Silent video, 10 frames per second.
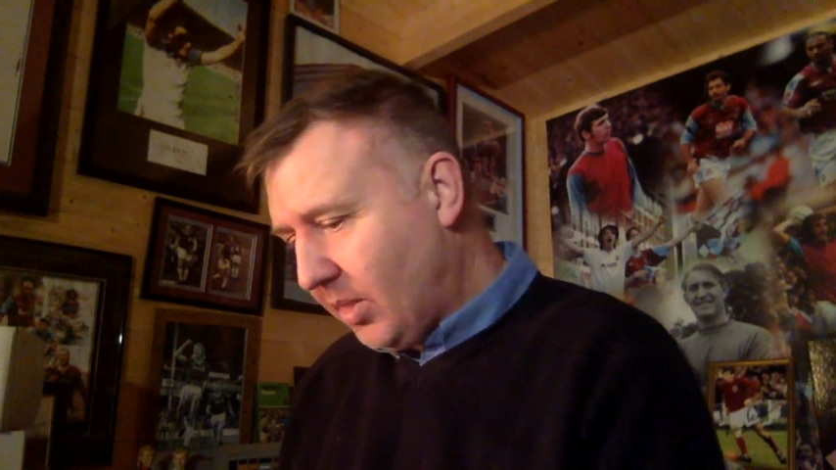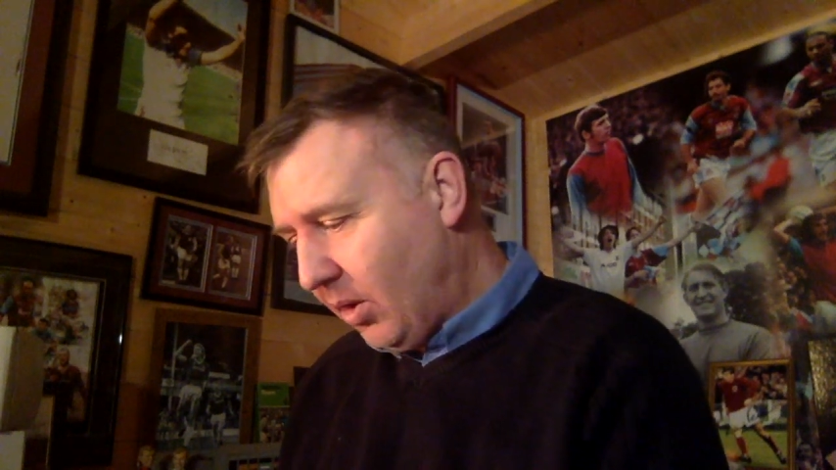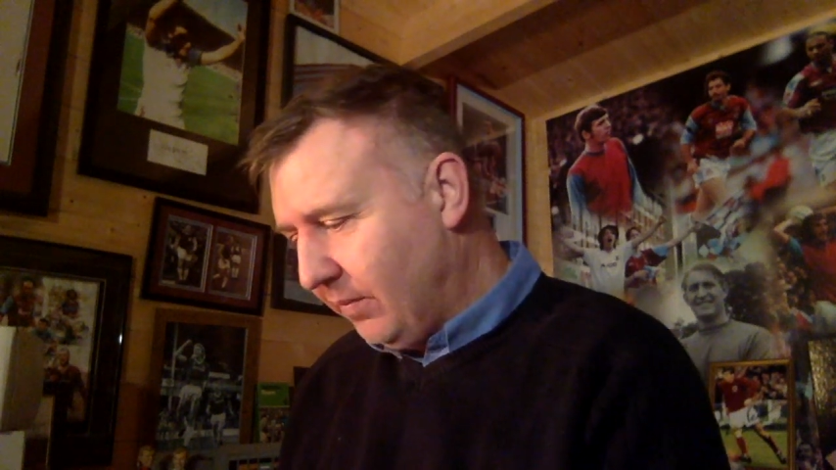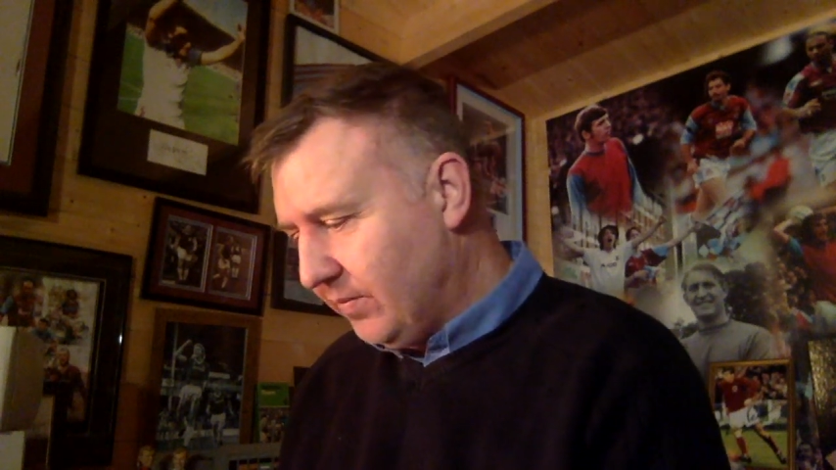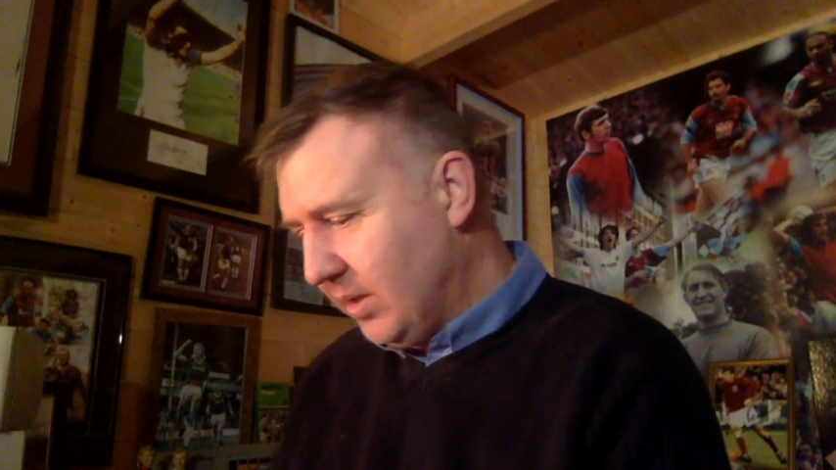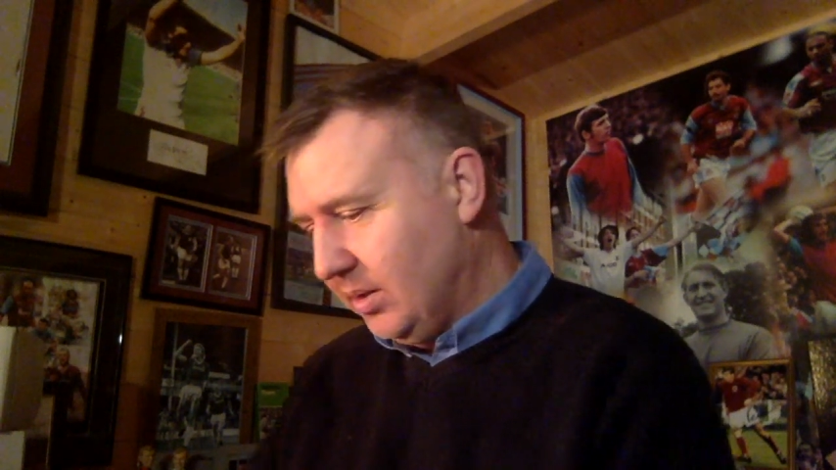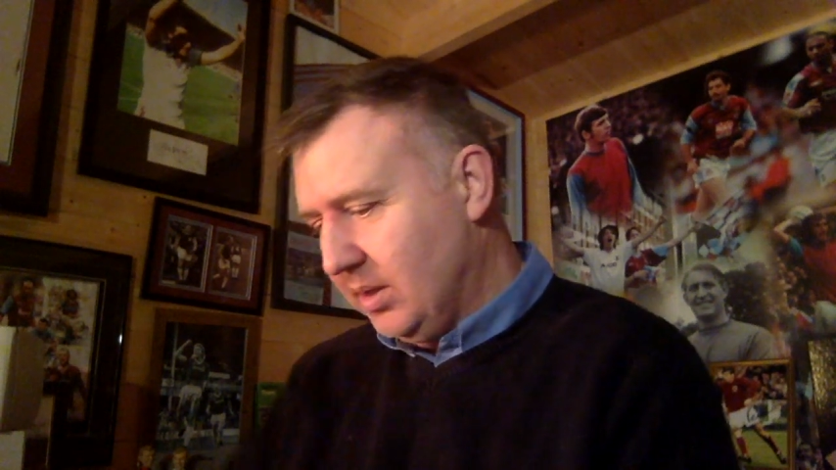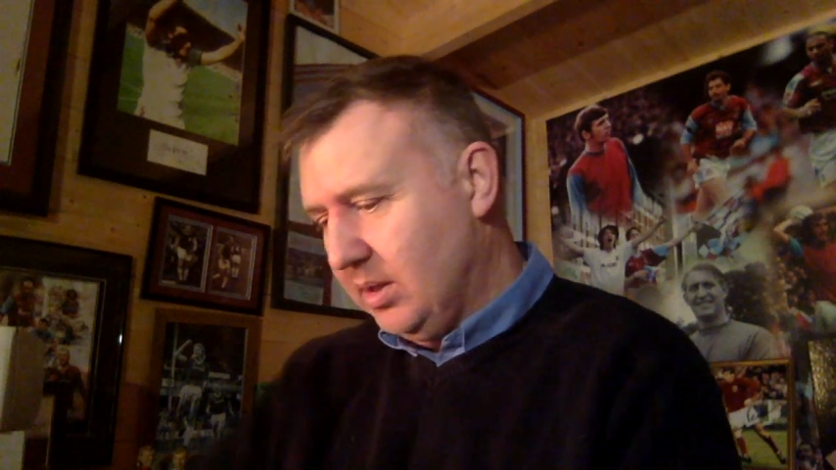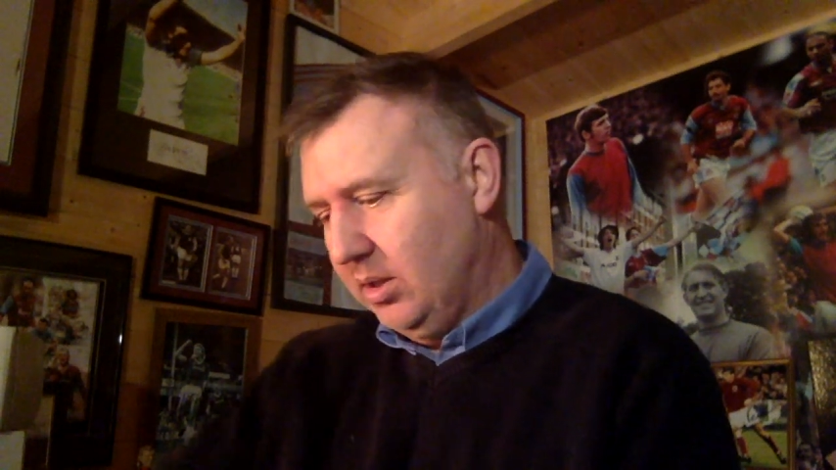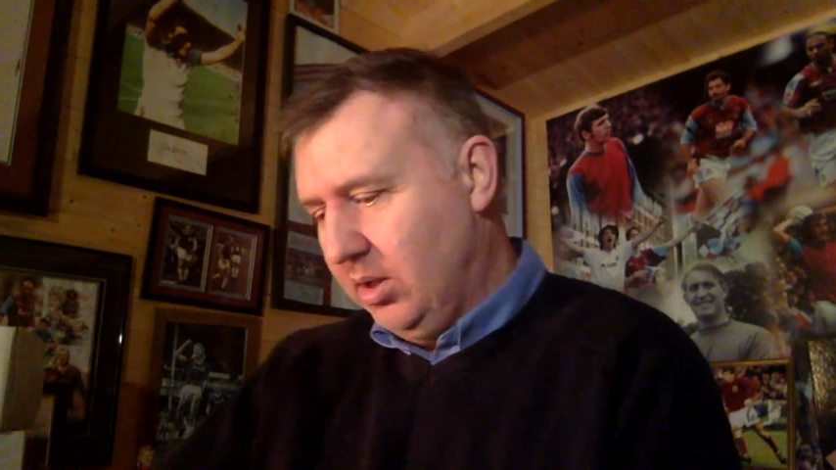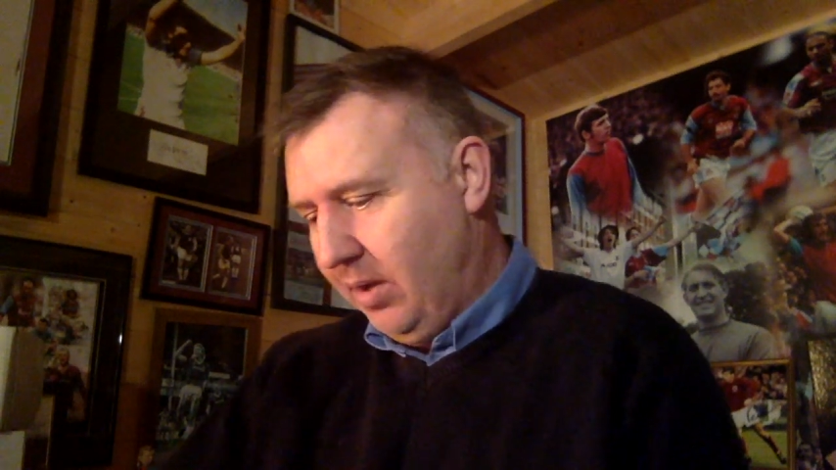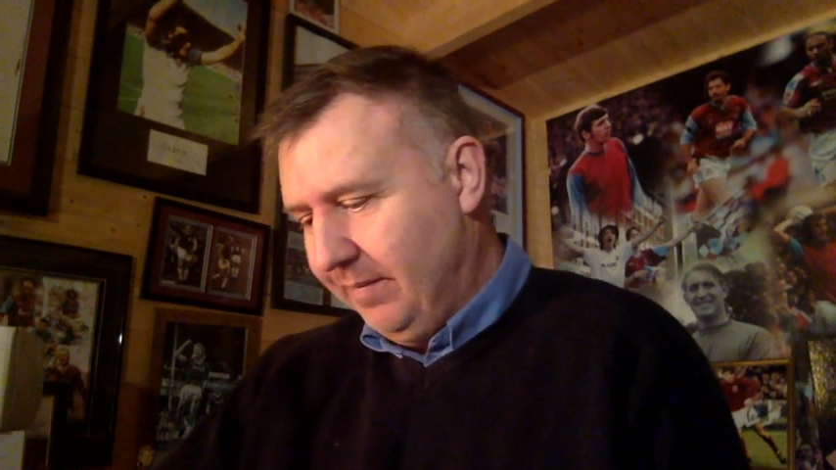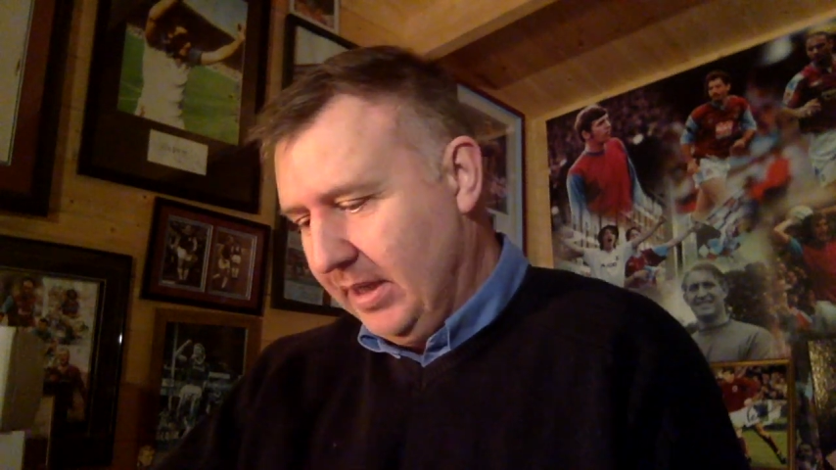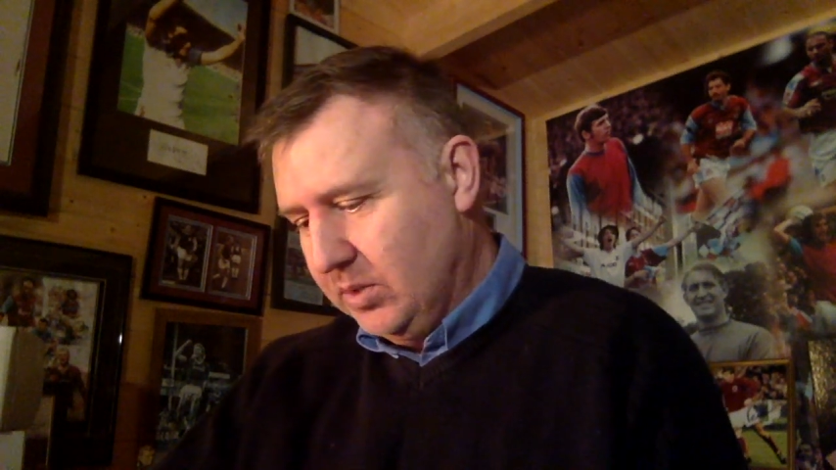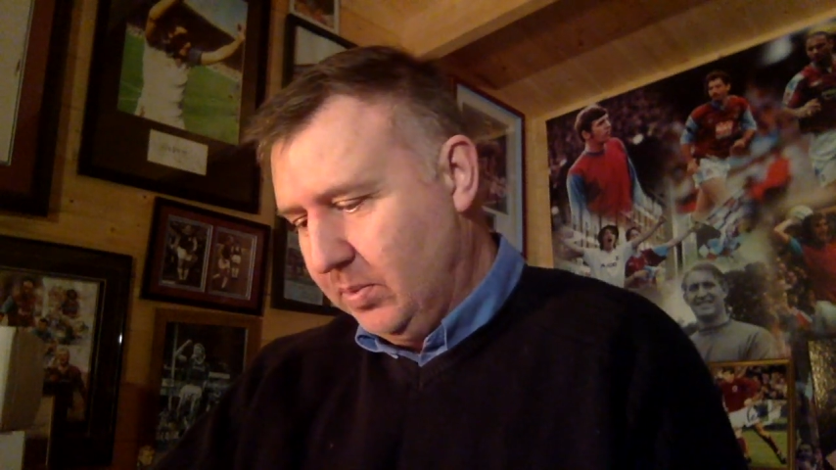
A lot of it's